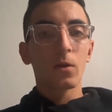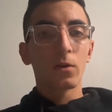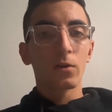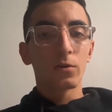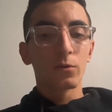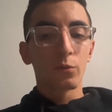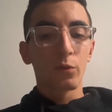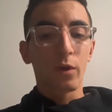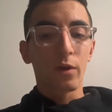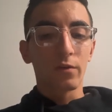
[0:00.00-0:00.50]

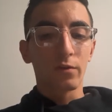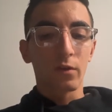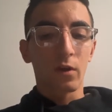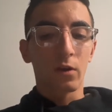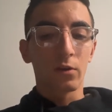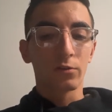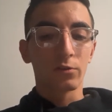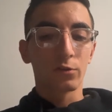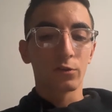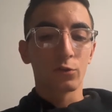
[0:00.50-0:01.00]
We have
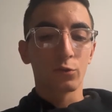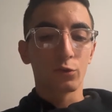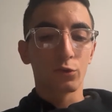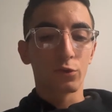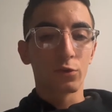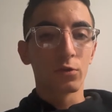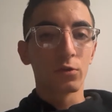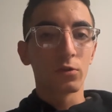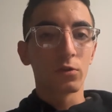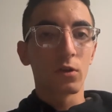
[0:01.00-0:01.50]

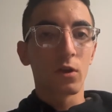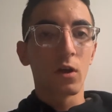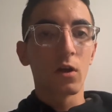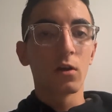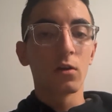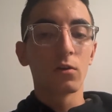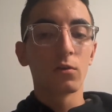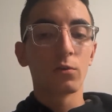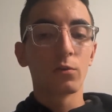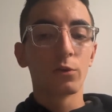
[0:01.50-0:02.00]
constitutional
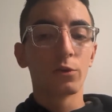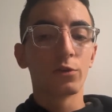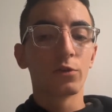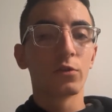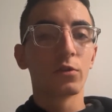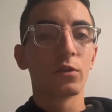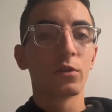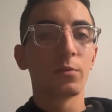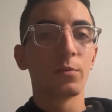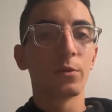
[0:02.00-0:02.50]
law, which
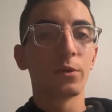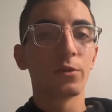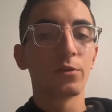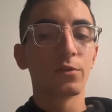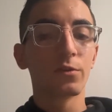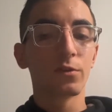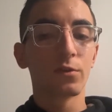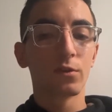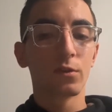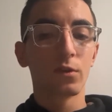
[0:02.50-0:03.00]
limits
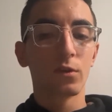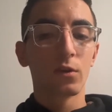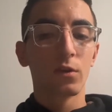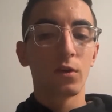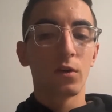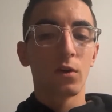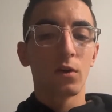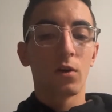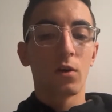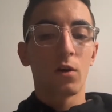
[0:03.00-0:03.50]

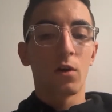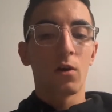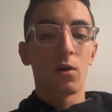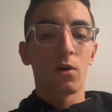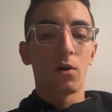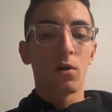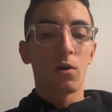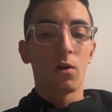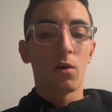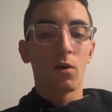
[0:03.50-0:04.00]

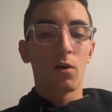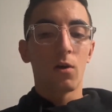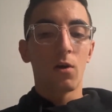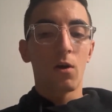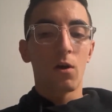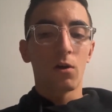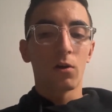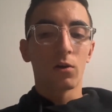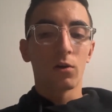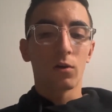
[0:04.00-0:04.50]

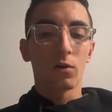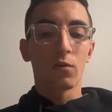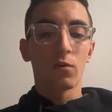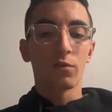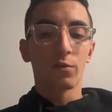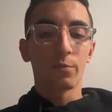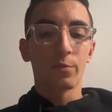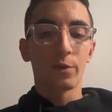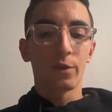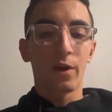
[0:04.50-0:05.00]
on
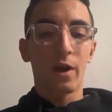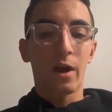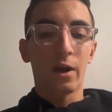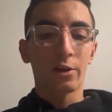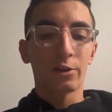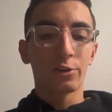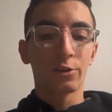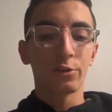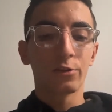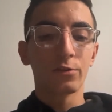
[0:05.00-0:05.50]
government
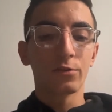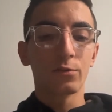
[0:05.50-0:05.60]
actions.